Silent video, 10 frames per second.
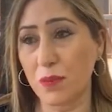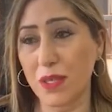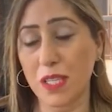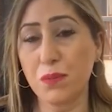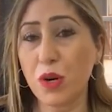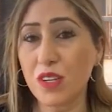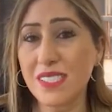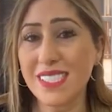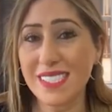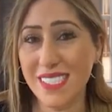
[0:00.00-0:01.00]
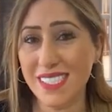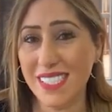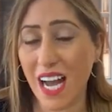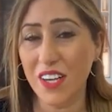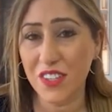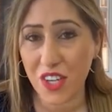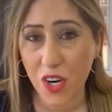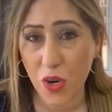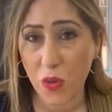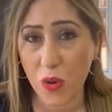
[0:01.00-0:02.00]
but the person does not
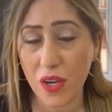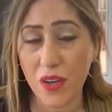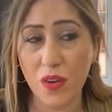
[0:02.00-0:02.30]
know